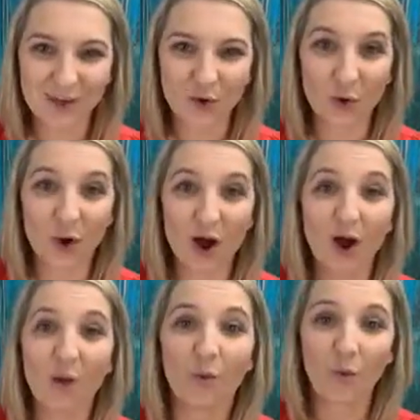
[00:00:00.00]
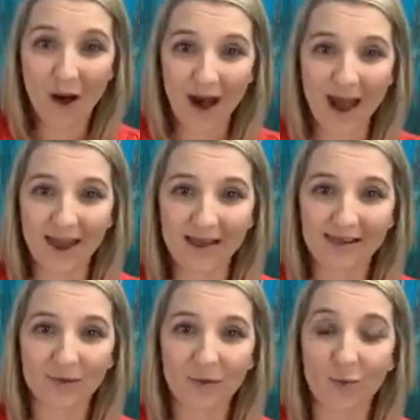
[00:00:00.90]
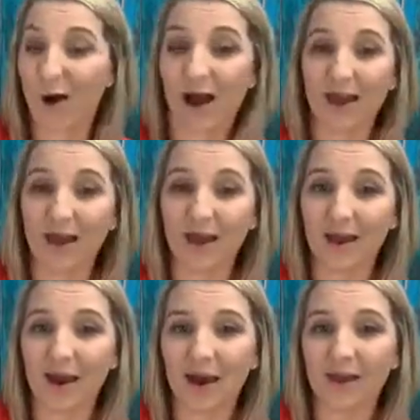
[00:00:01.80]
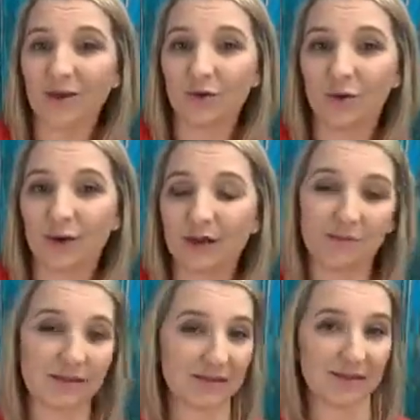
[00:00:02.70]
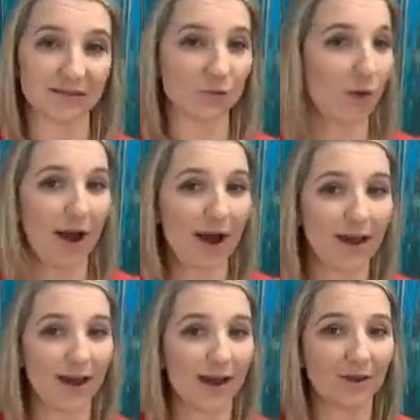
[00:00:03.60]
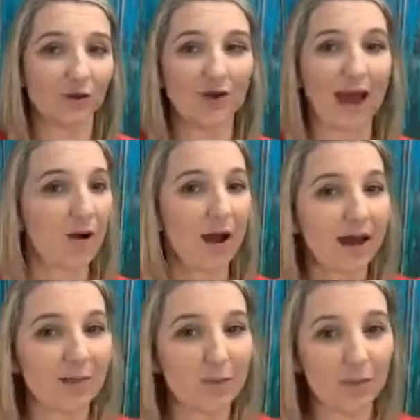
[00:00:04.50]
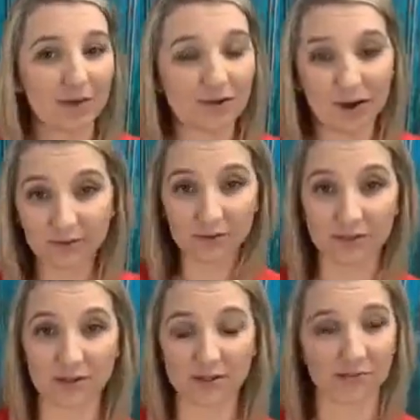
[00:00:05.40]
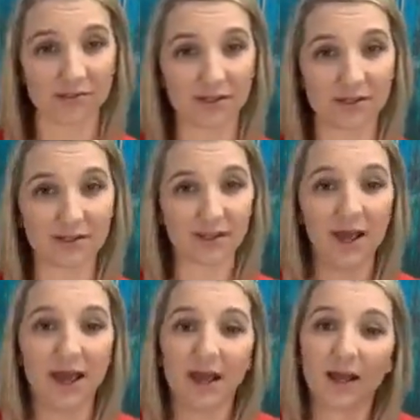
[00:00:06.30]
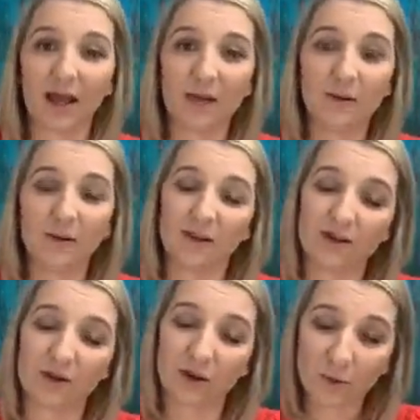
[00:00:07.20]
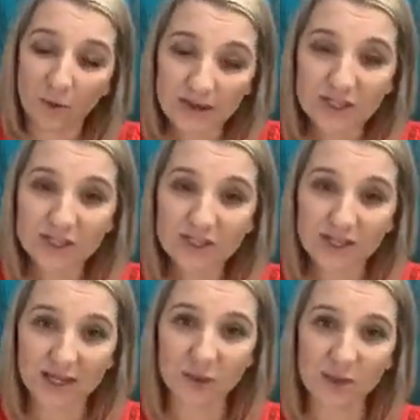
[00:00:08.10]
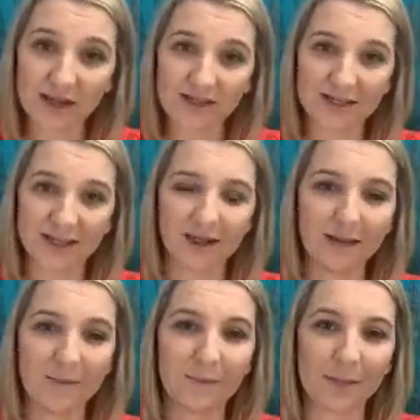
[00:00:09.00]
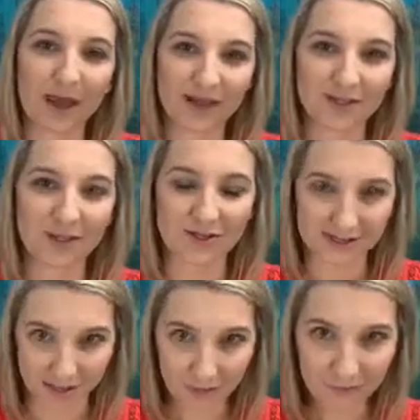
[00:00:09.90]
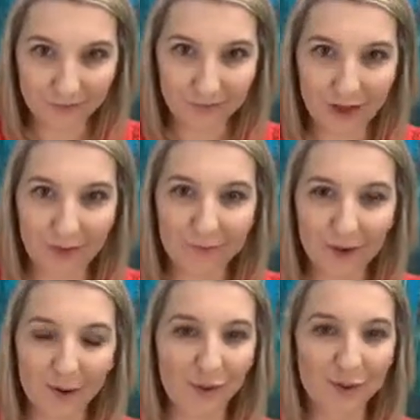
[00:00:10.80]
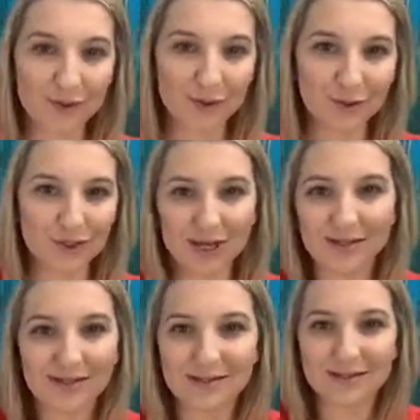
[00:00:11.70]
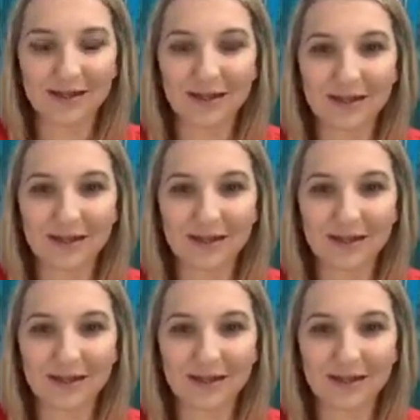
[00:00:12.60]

your why. Why are you in business? Why are you now a mobile travel consultant? There are questions that you need to ask yourself, but also just